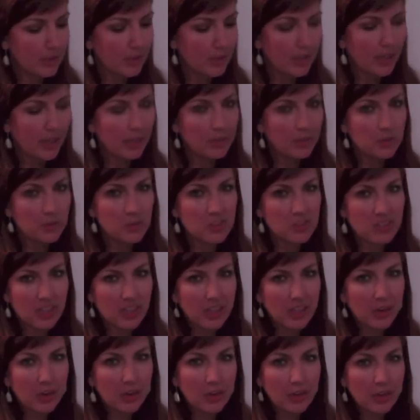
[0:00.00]
you say
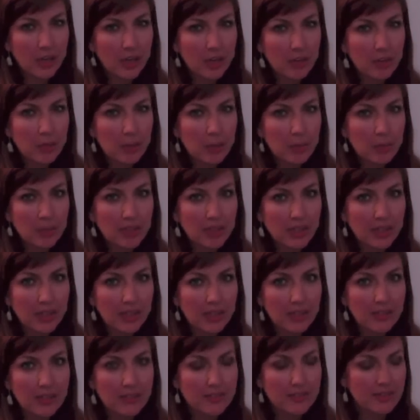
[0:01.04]
her name,
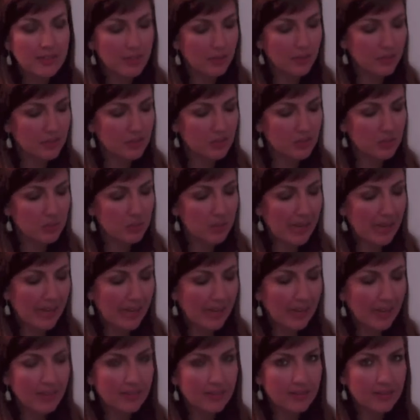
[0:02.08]
because if it's
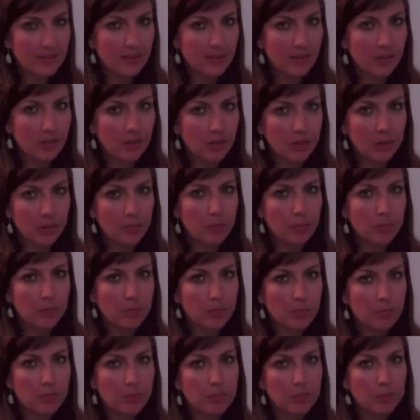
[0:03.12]
Maas and her
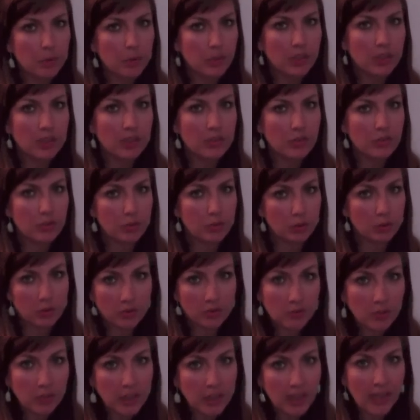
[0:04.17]
book is Throne of
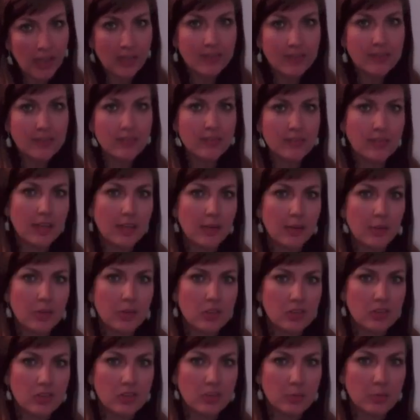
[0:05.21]
Glass, that would
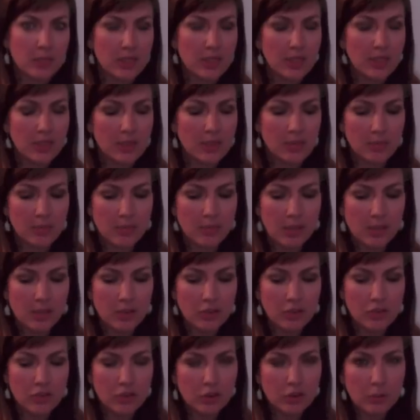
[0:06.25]
just be
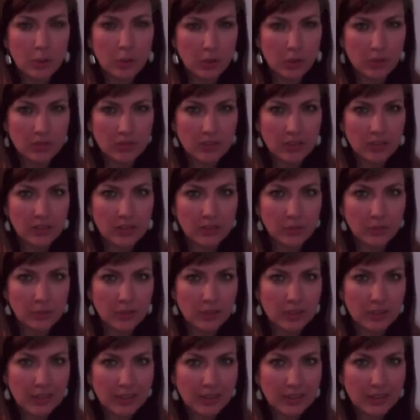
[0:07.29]
too perfect,
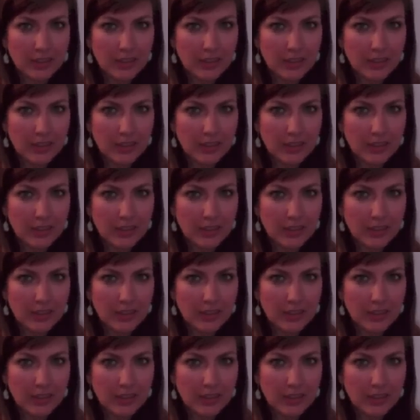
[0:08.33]
wouldn't it?